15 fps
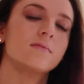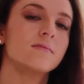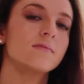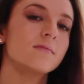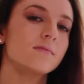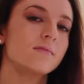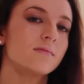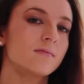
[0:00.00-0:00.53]

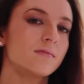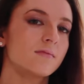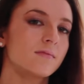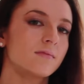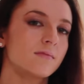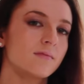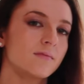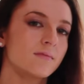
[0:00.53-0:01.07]

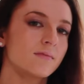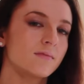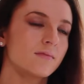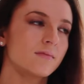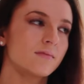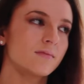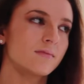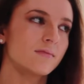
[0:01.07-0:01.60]

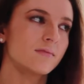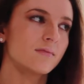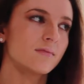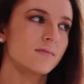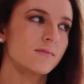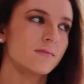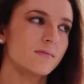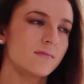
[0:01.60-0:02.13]

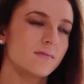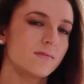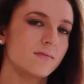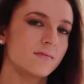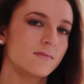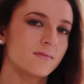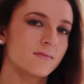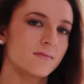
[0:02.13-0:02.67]

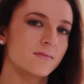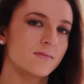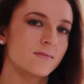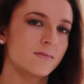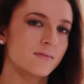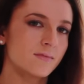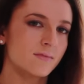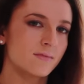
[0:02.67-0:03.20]

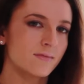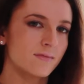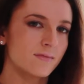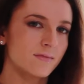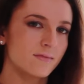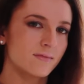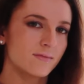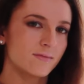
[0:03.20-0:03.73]

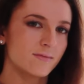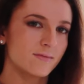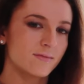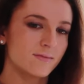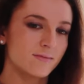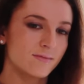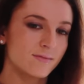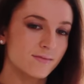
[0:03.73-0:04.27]

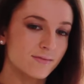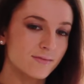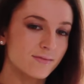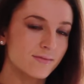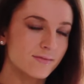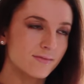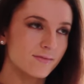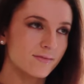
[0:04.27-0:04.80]

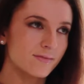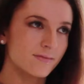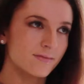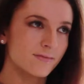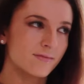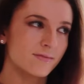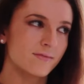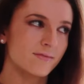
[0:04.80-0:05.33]

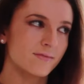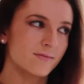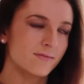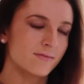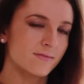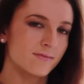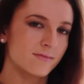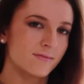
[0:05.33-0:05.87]

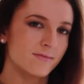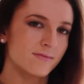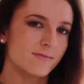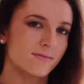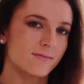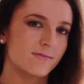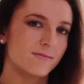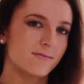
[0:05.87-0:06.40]

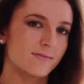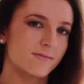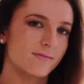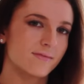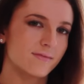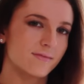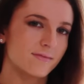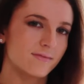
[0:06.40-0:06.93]

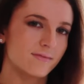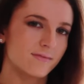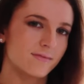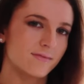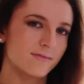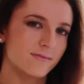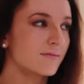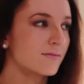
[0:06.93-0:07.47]

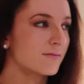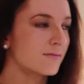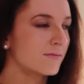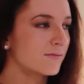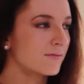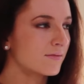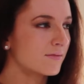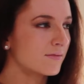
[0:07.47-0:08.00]
No words are spoken by the person on screen.